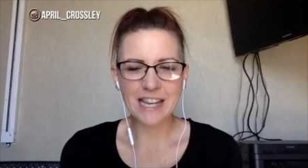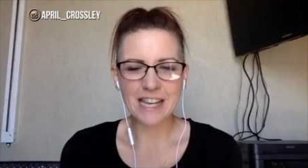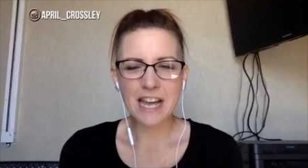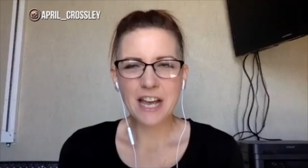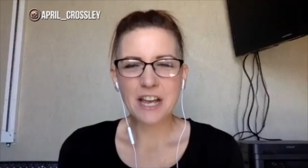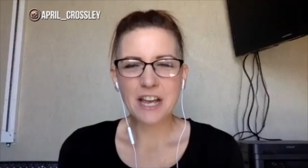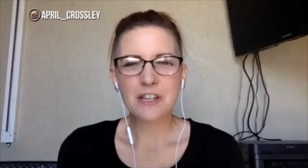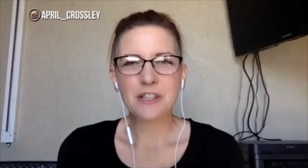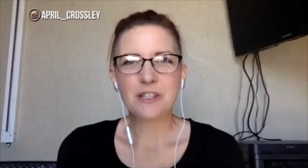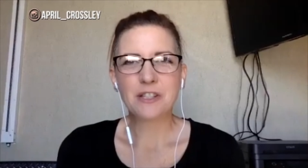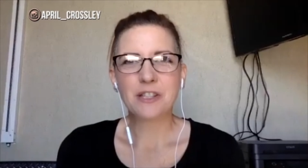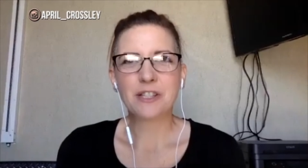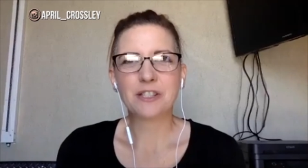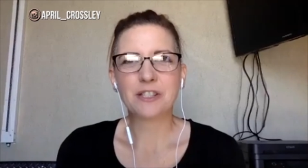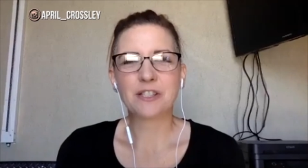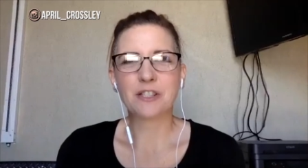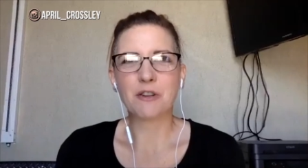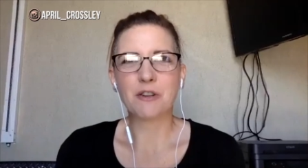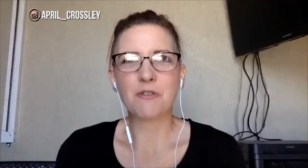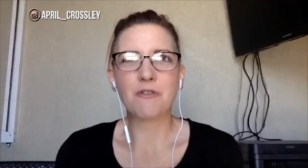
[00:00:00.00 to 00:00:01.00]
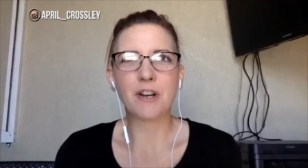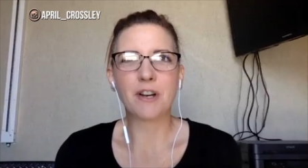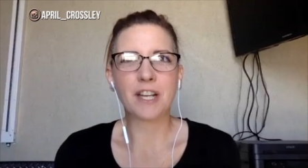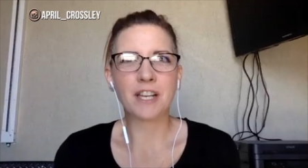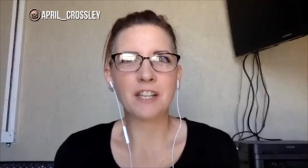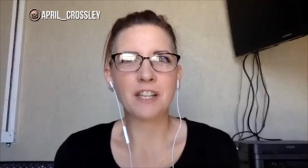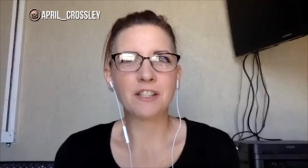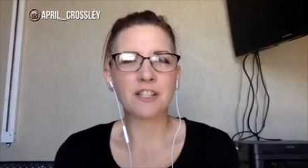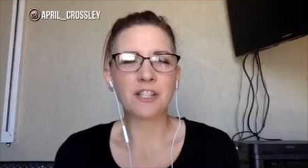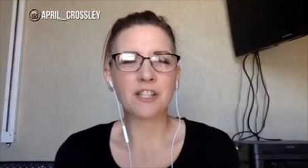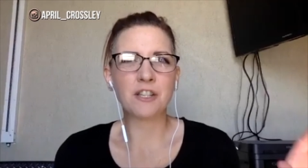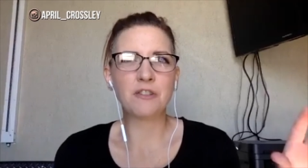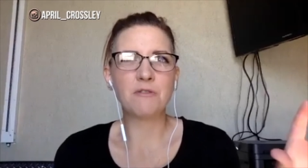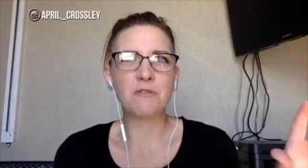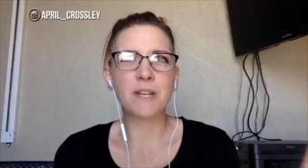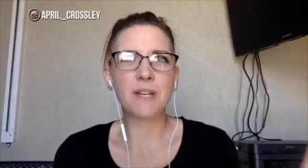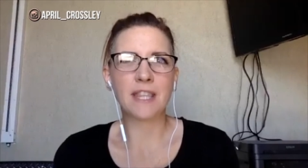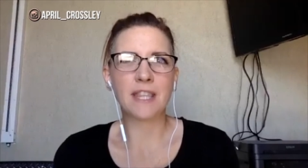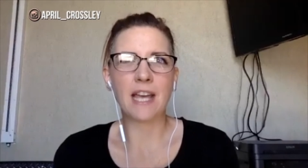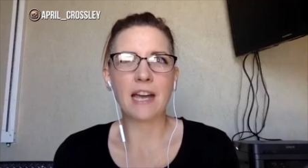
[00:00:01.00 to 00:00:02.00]
Yeah. So
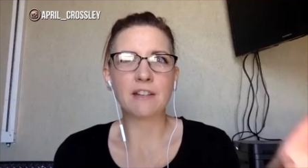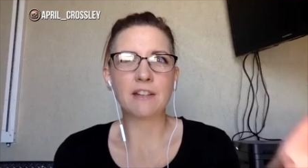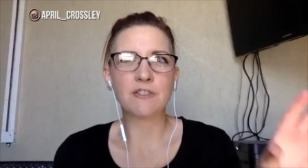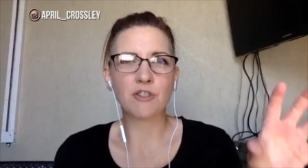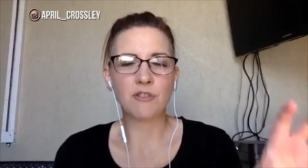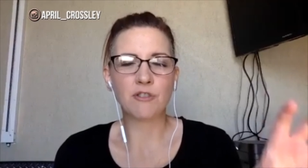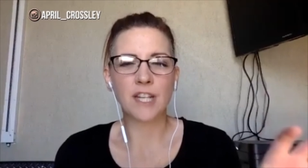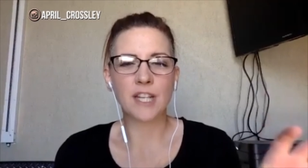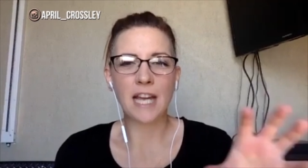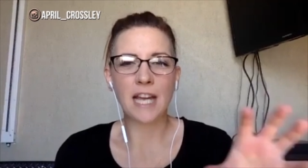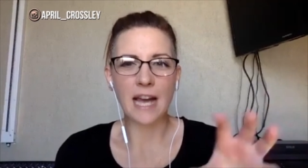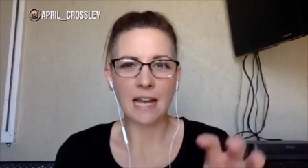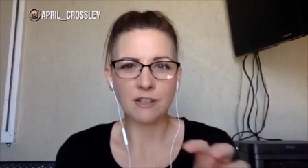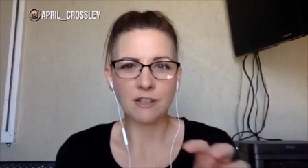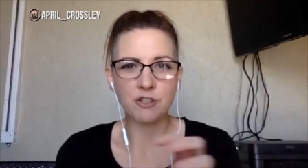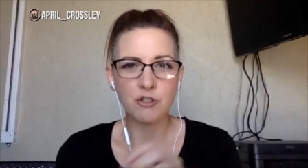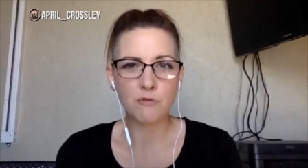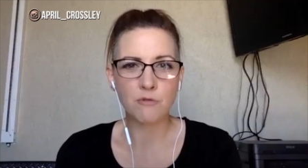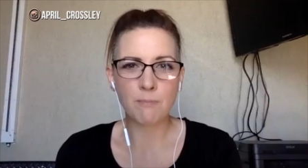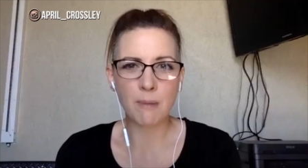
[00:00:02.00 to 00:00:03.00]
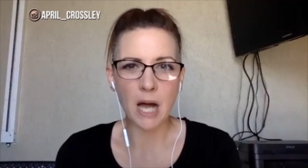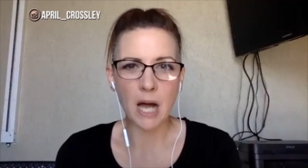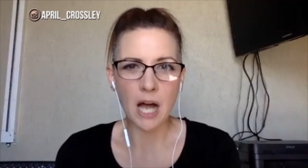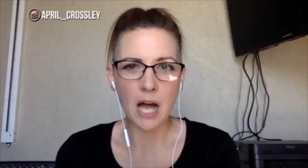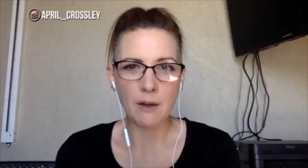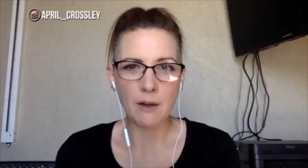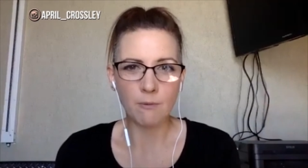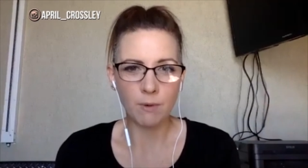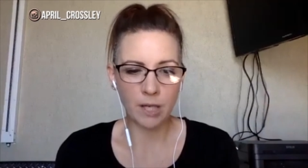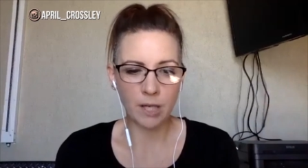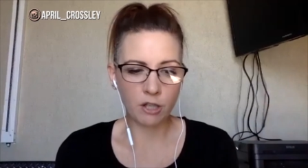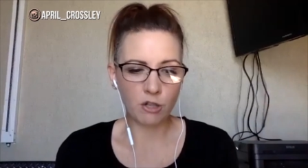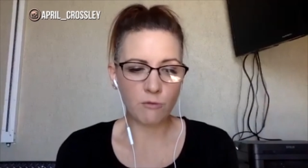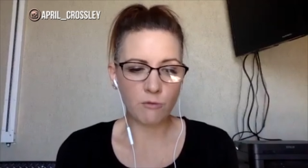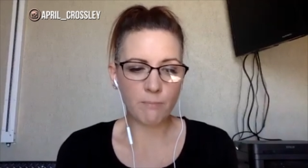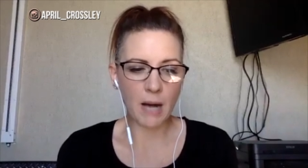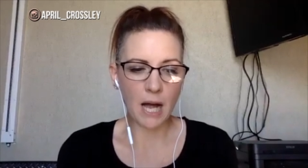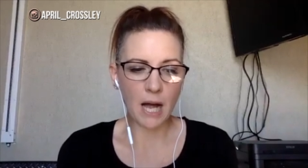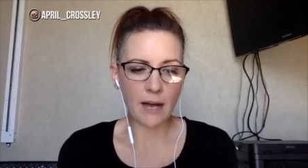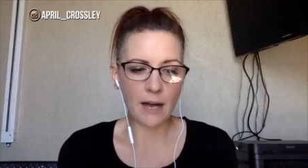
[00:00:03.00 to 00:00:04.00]
continuing that journey as you buy, when you
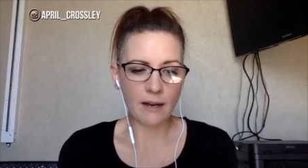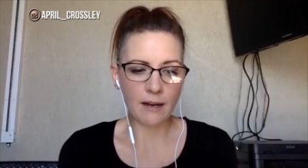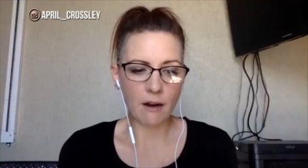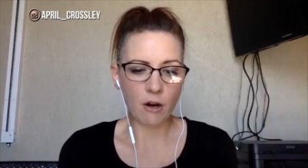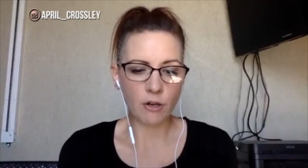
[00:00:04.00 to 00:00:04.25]
buy,